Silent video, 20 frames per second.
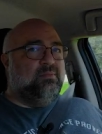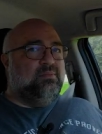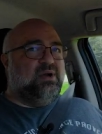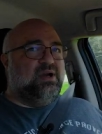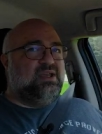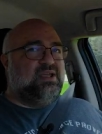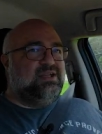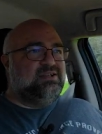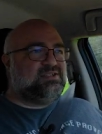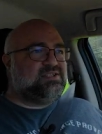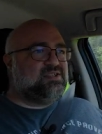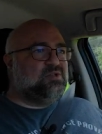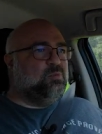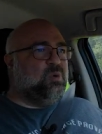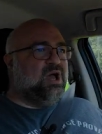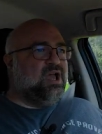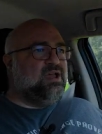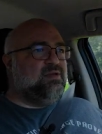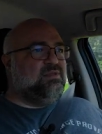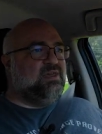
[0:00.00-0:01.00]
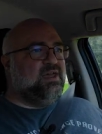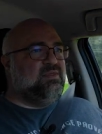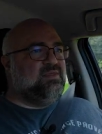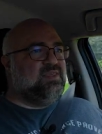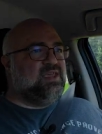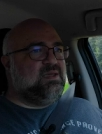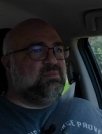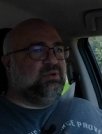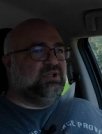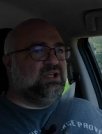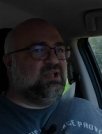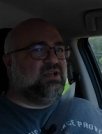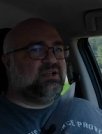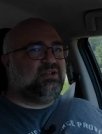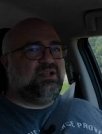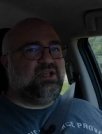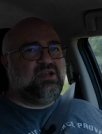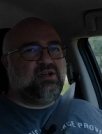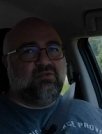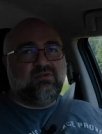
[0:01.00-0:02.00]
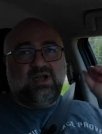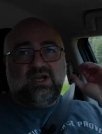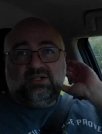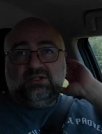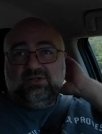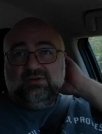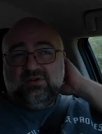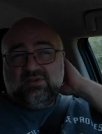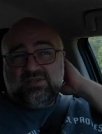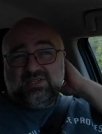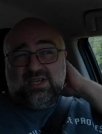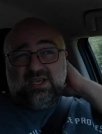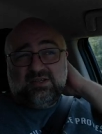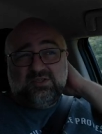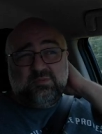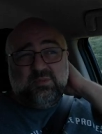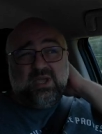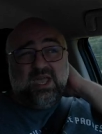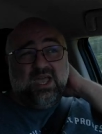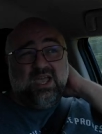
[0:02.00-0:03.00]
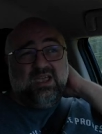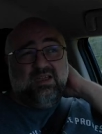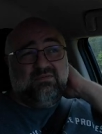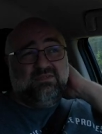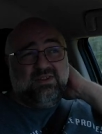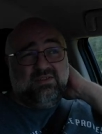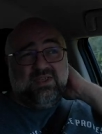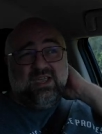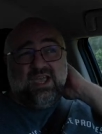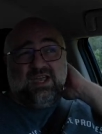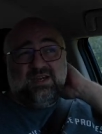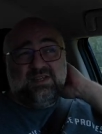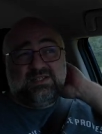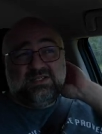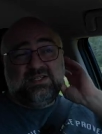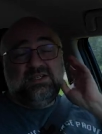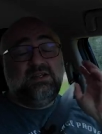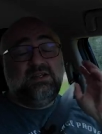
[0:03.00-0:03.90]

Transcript: but it's the way that the politically correct lunatics behaved in the 80s